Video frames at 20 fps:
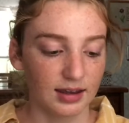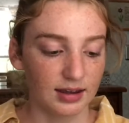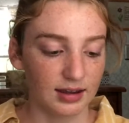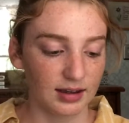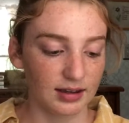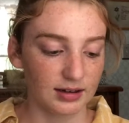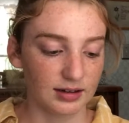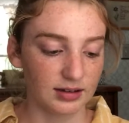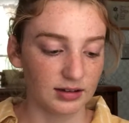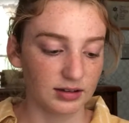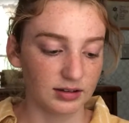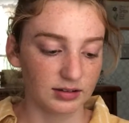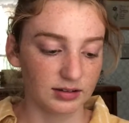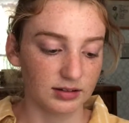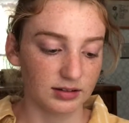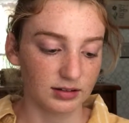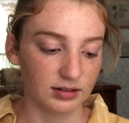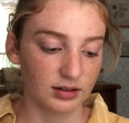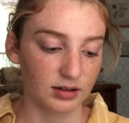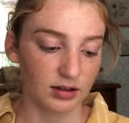It
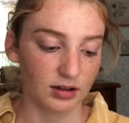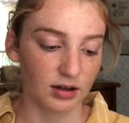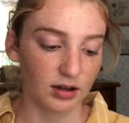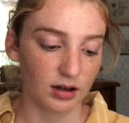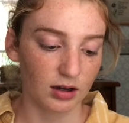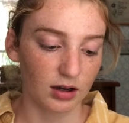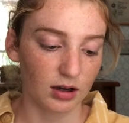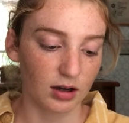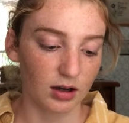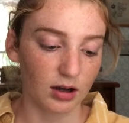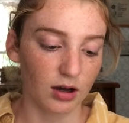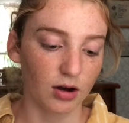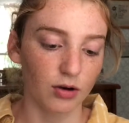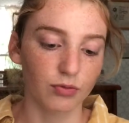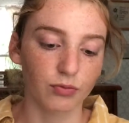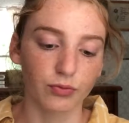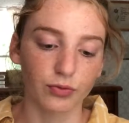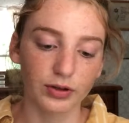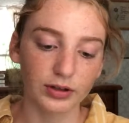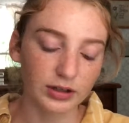is a
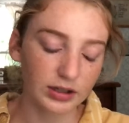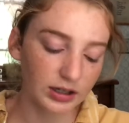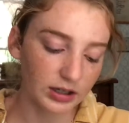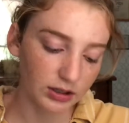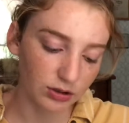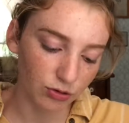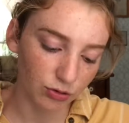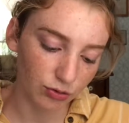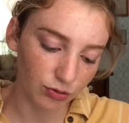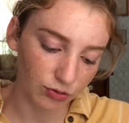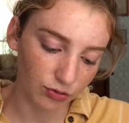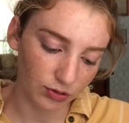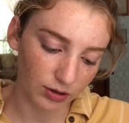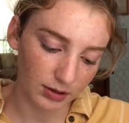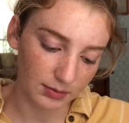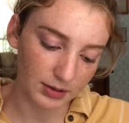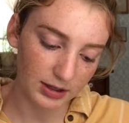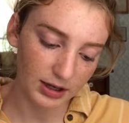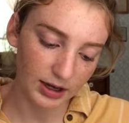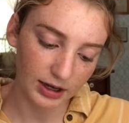really
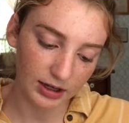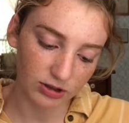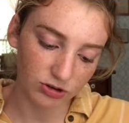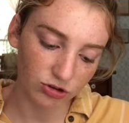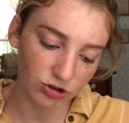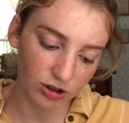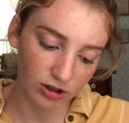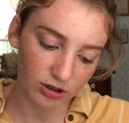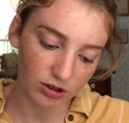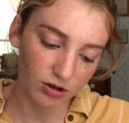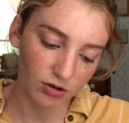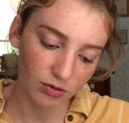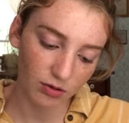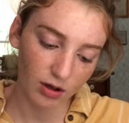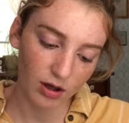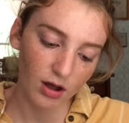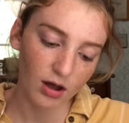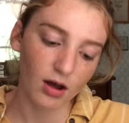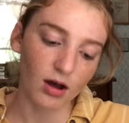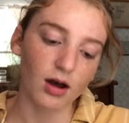creamy eyeshadow,
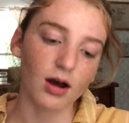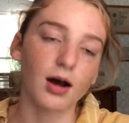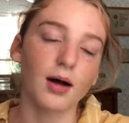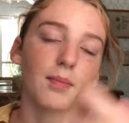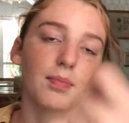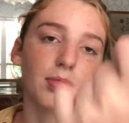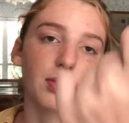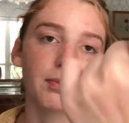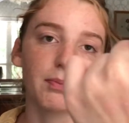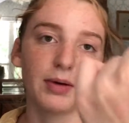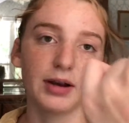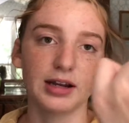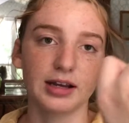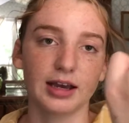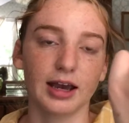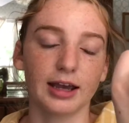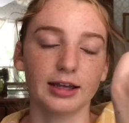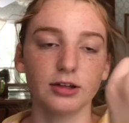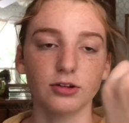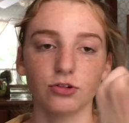but it
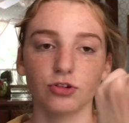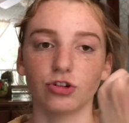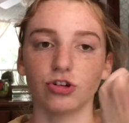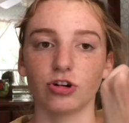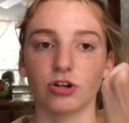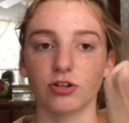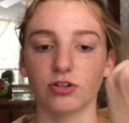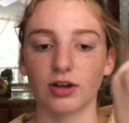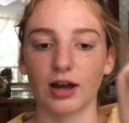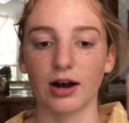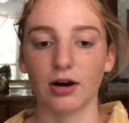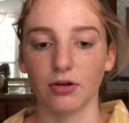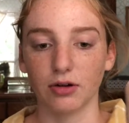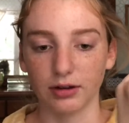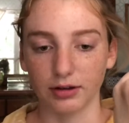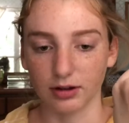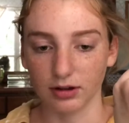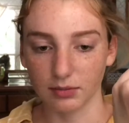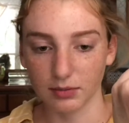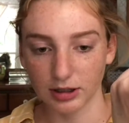kind of shears out a
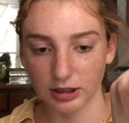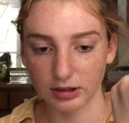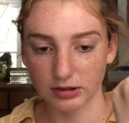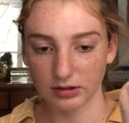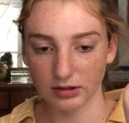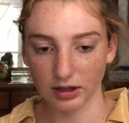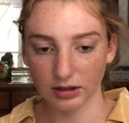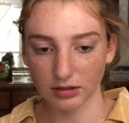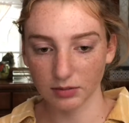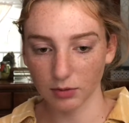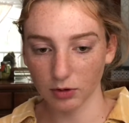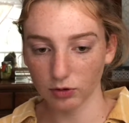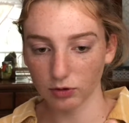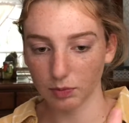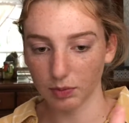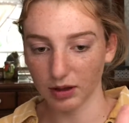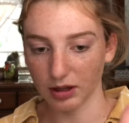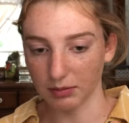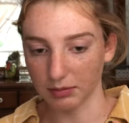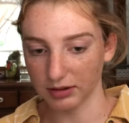little bit. It's not the
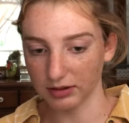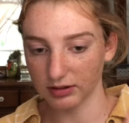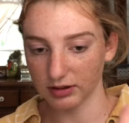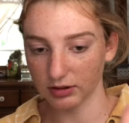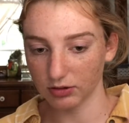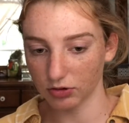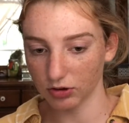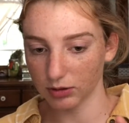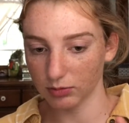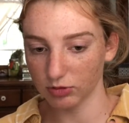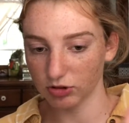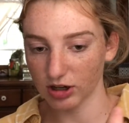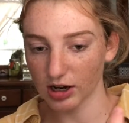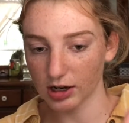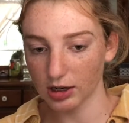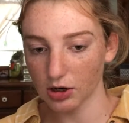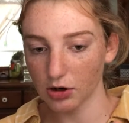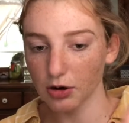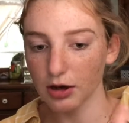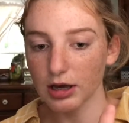most pigmented cream
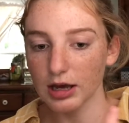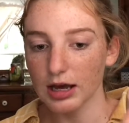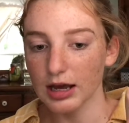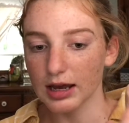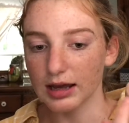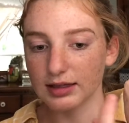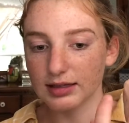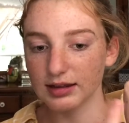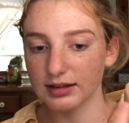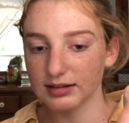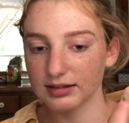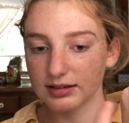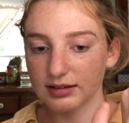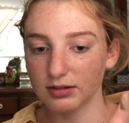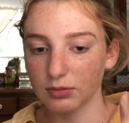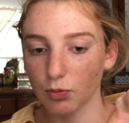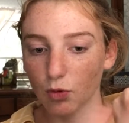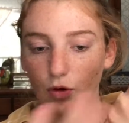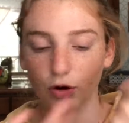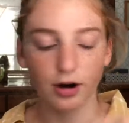shadow, and this
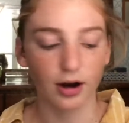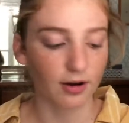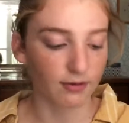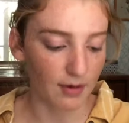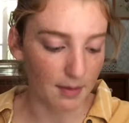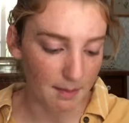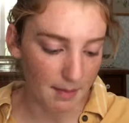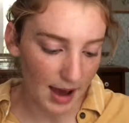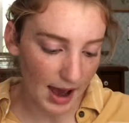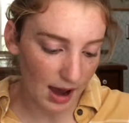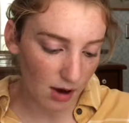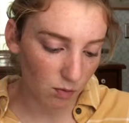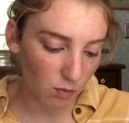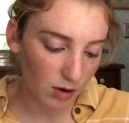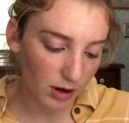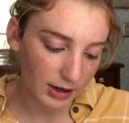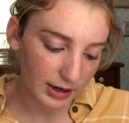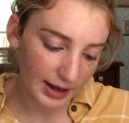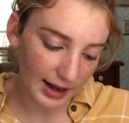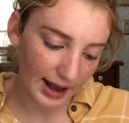is more of a matte
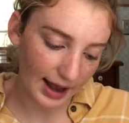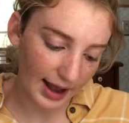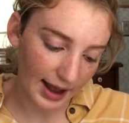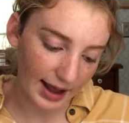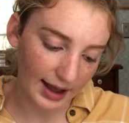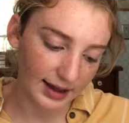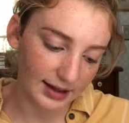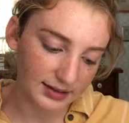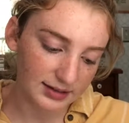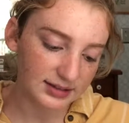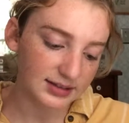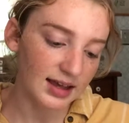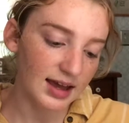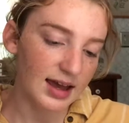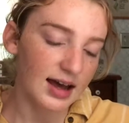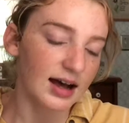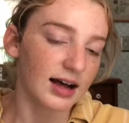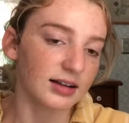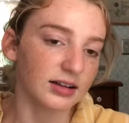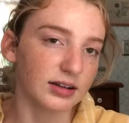one. It has
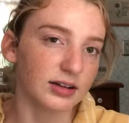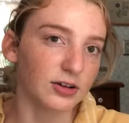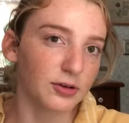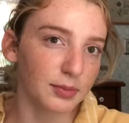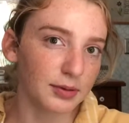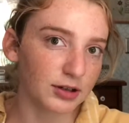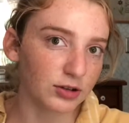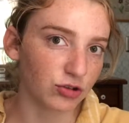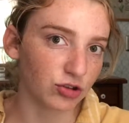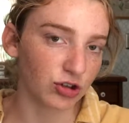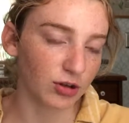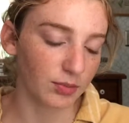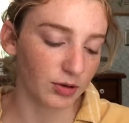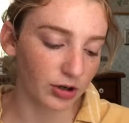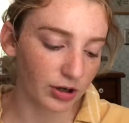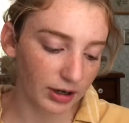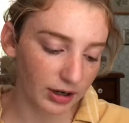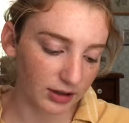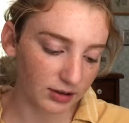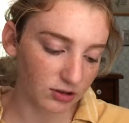a little bit of
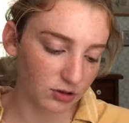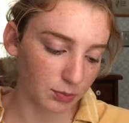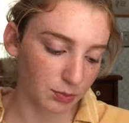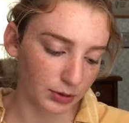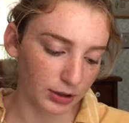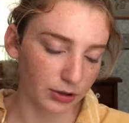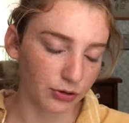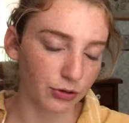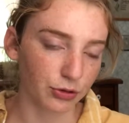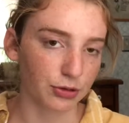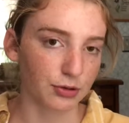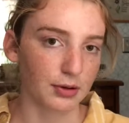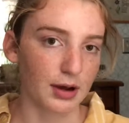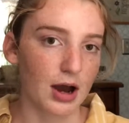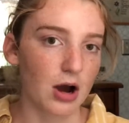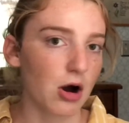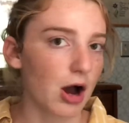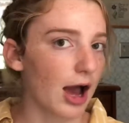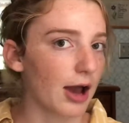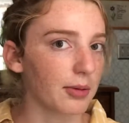shimmer in it sprinkled throughout.